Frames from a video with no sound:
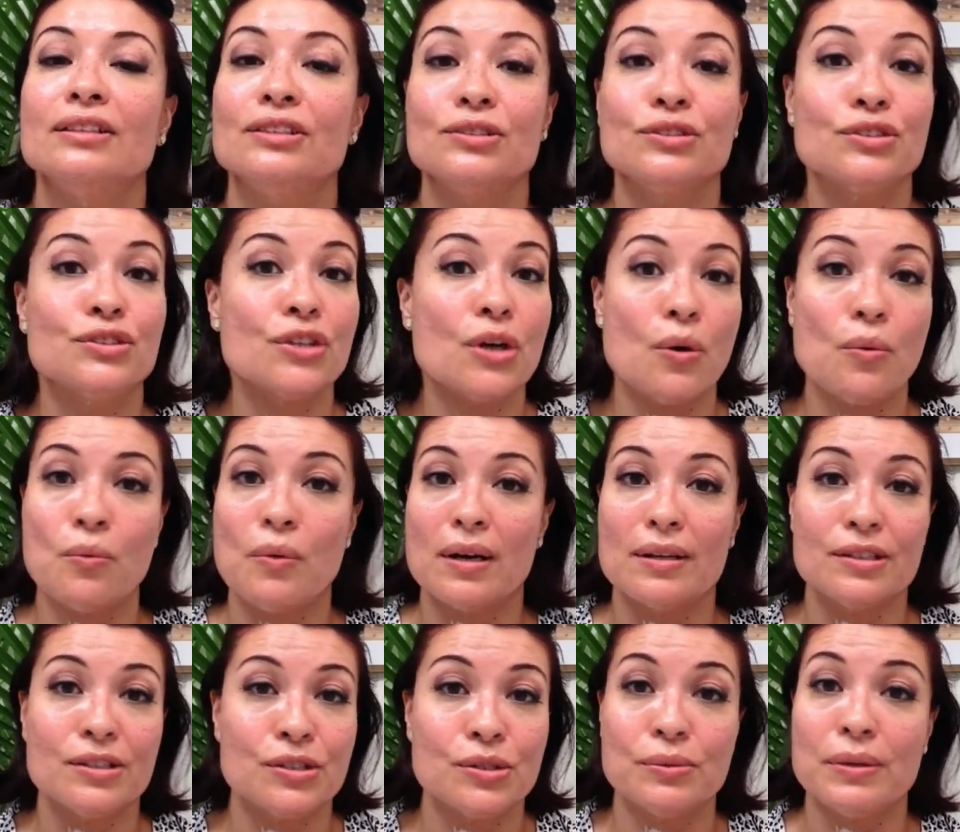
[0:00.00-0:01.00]
You don't
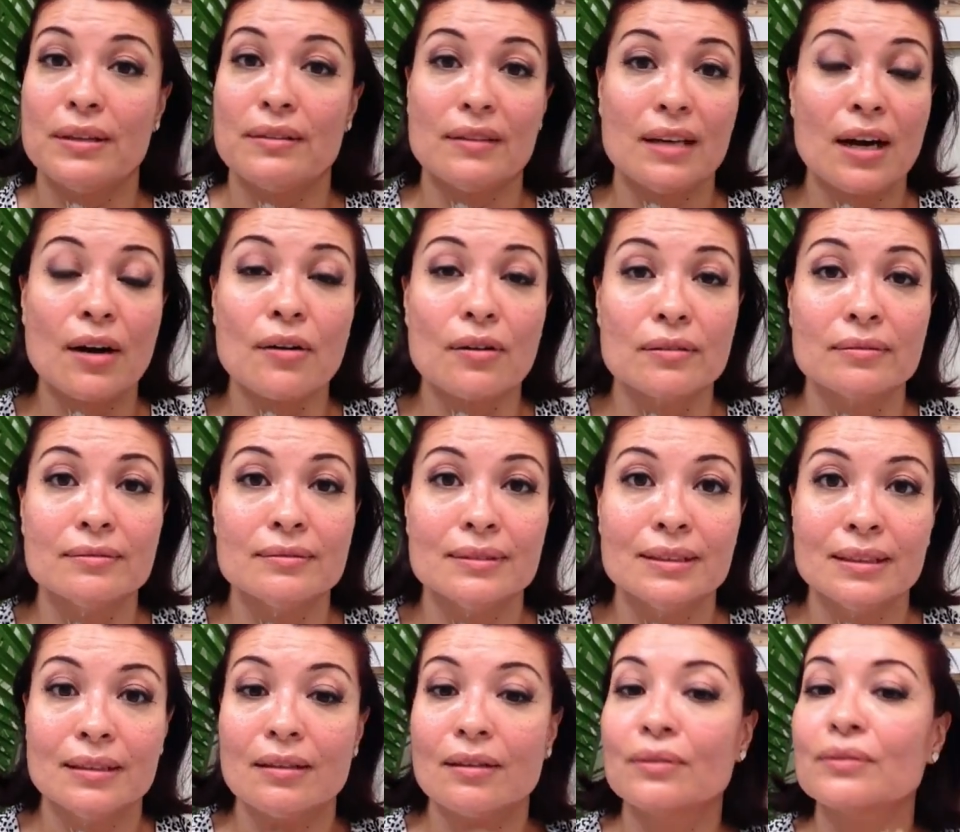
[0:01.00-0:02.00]
want to do it there.
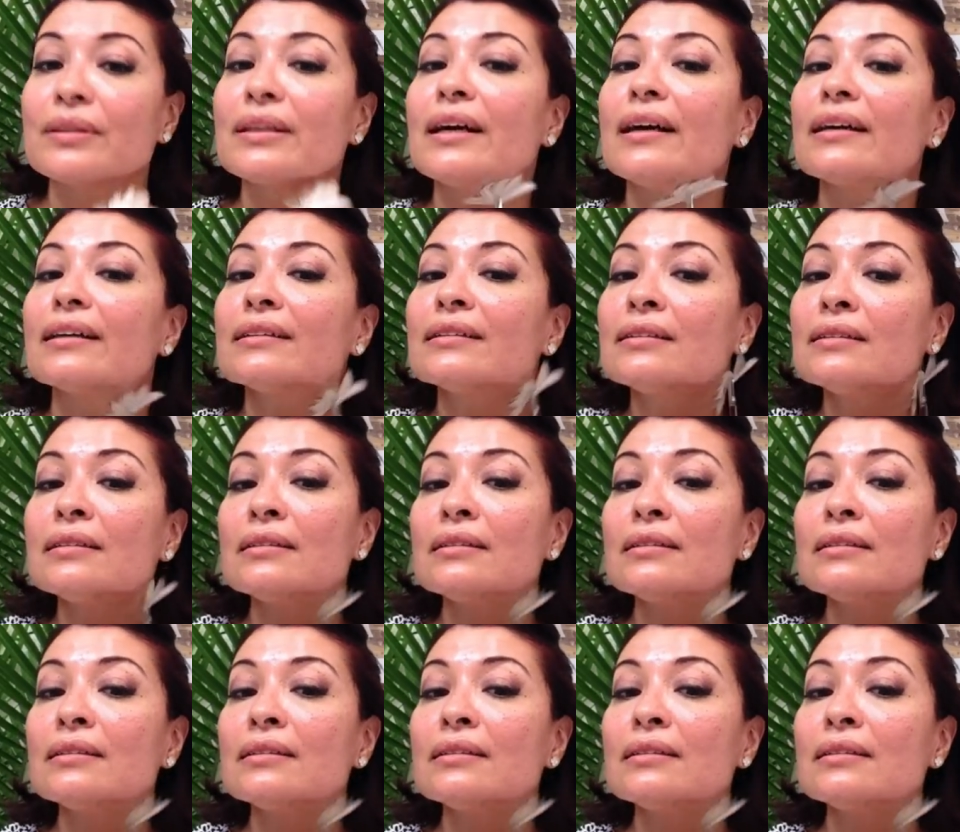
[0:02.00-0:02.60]
Okay,